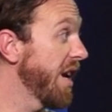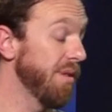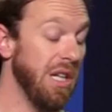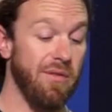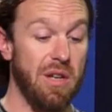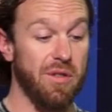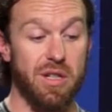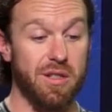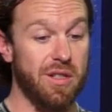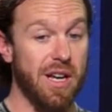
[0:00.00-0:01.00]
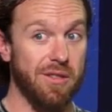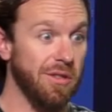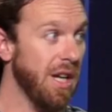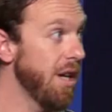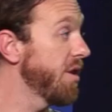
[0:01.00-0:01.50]
And I believe he even does
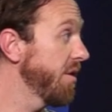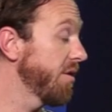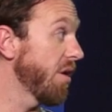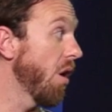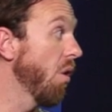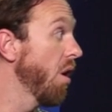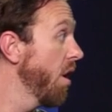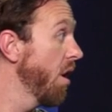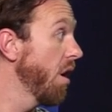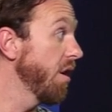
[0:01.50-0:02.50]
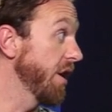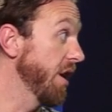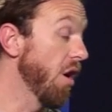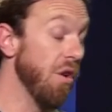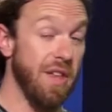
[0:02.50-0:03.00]
consultations. So, oh, wow.
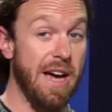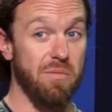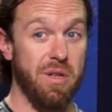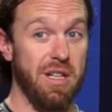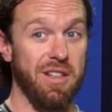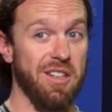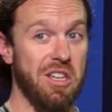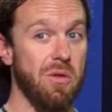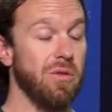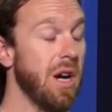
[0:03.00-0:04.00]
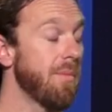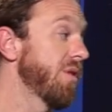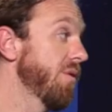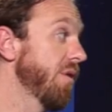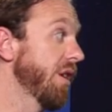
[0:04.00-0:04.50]
You know, that would be a huge
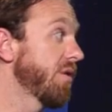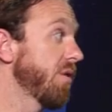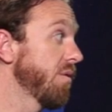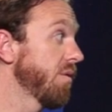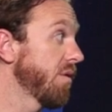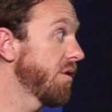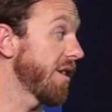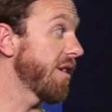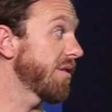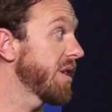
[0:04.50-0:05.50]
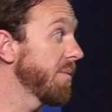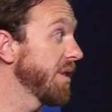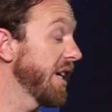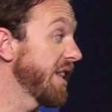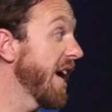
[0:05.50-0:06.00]
opportunity to, to talk to
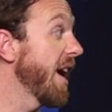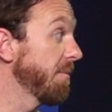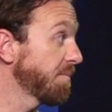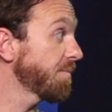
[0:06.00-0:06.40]
someone like that.